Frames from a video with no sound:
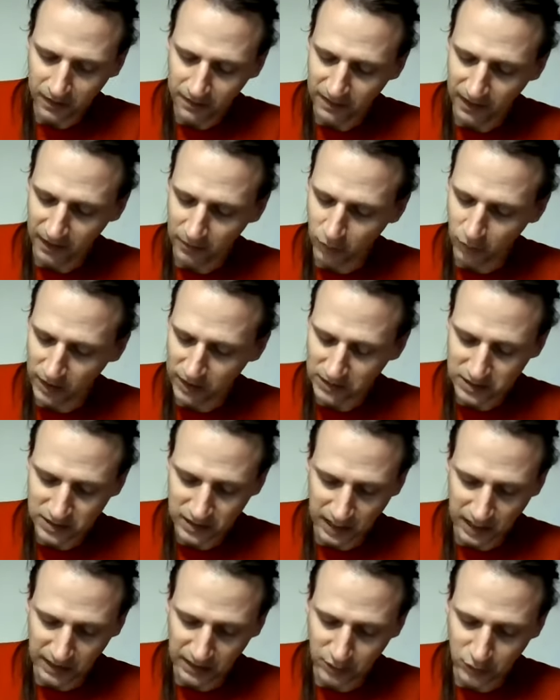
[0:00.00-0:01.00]
They went
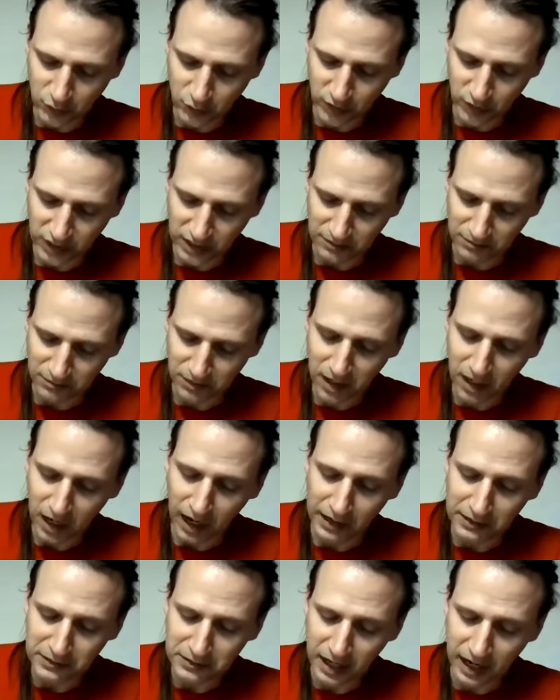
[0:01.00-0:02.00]
in a dream,
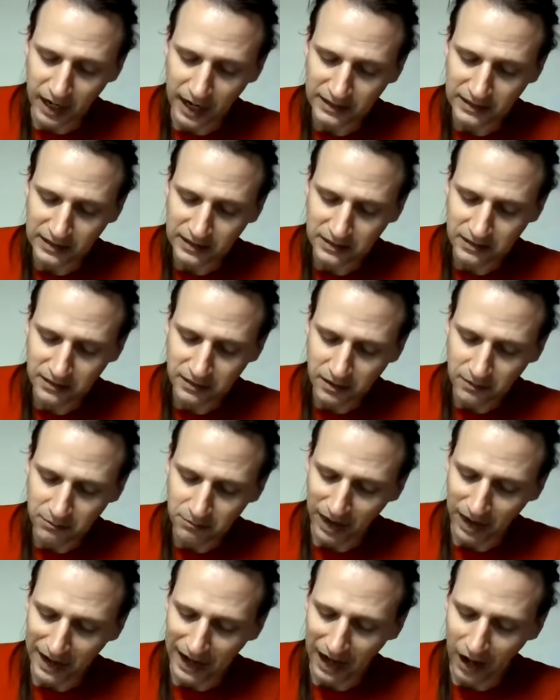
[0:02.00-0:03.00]
unguided
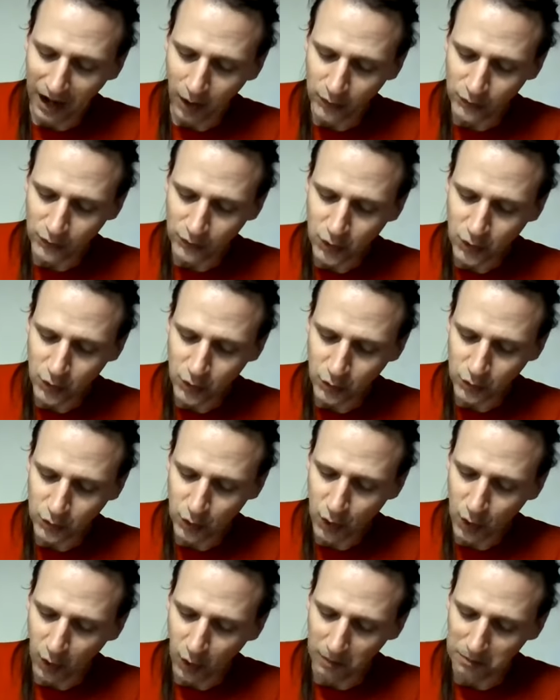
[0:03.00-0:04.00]
by owl's hoot
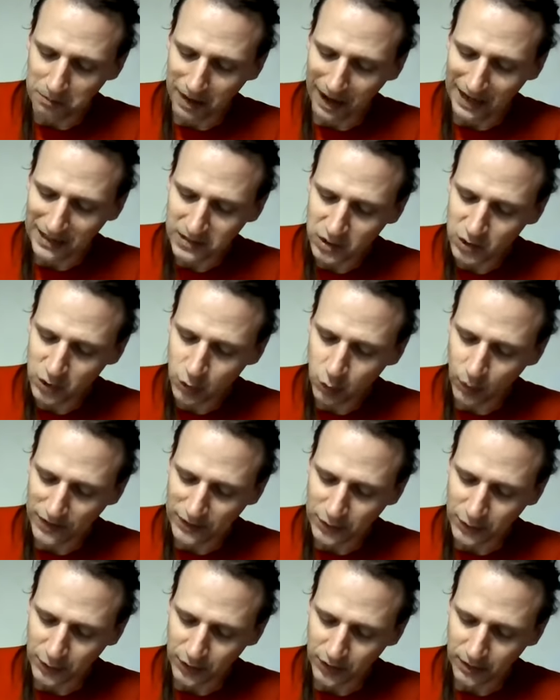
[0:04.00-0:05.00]
or bat's
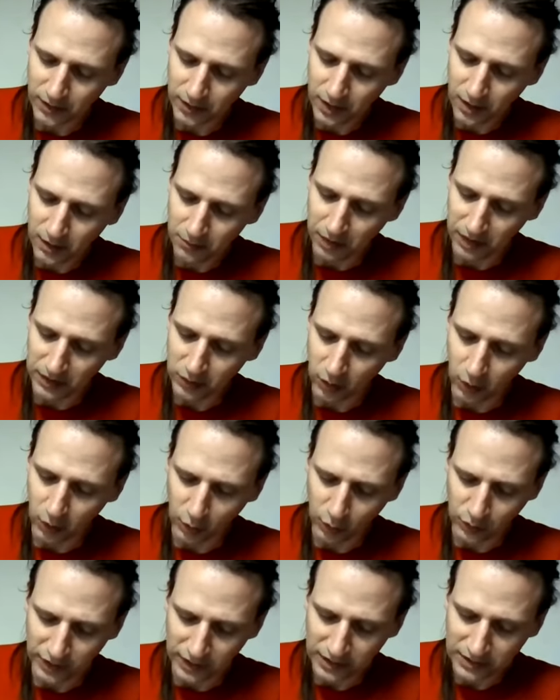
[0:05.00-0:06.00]
twitter, but
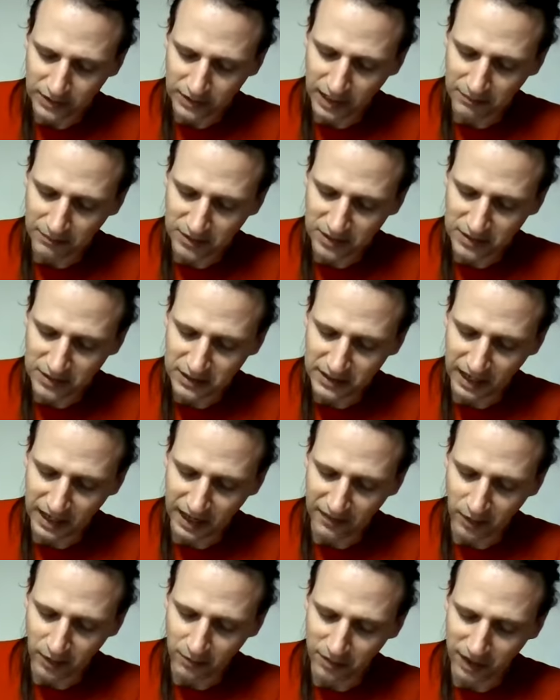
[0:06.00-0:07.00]
only kept
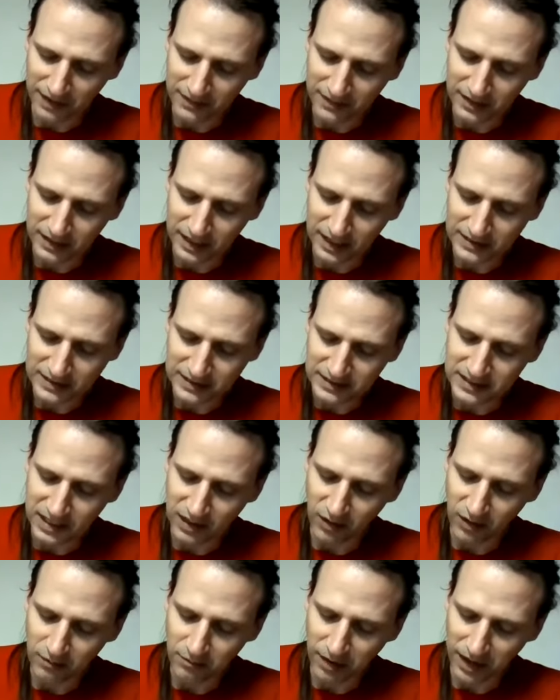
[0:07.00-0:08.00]
together by the
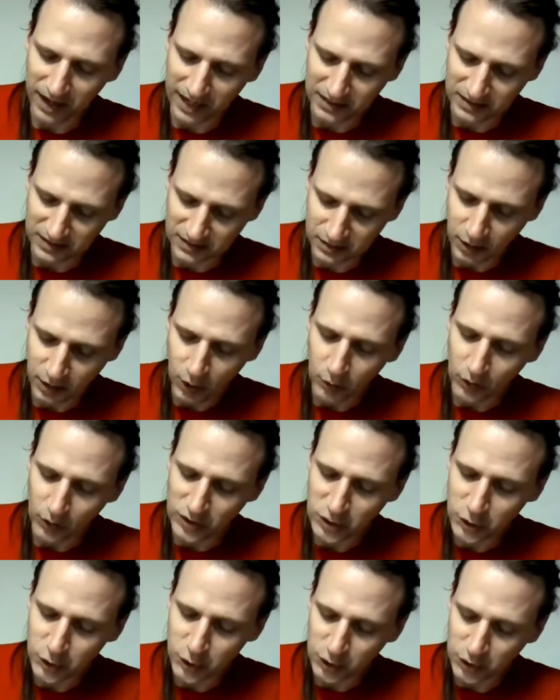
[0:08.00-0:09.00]
necessary pace
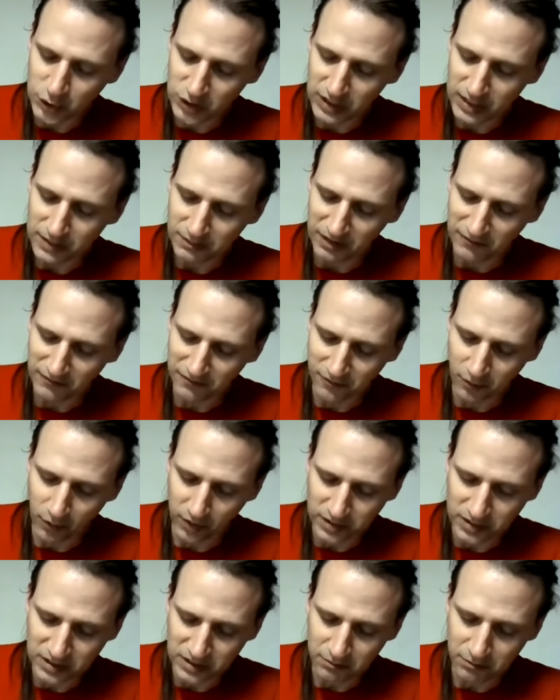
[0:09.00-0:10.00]
which the sleeping
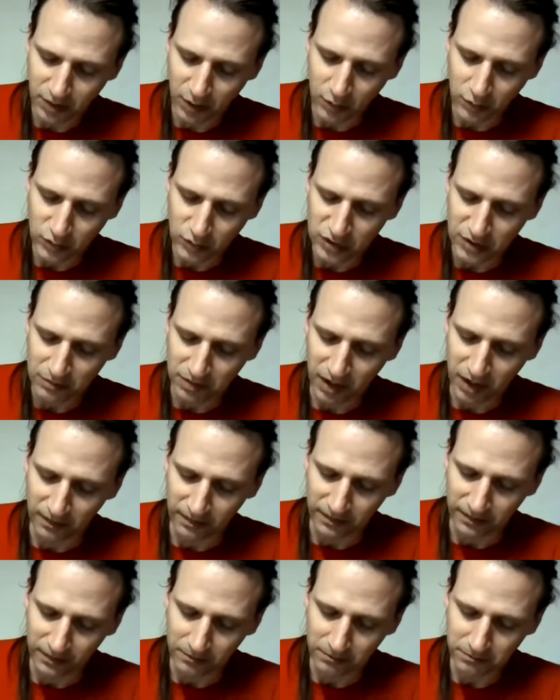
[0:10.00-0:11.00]
forest imposed
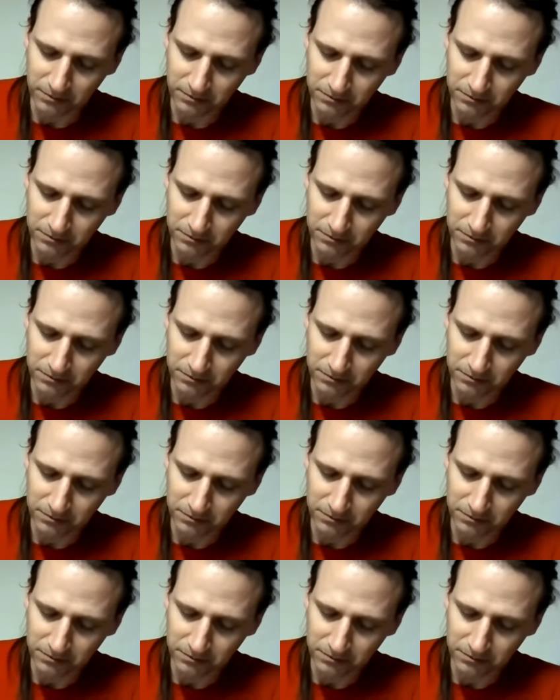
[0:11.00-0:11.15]
upon them.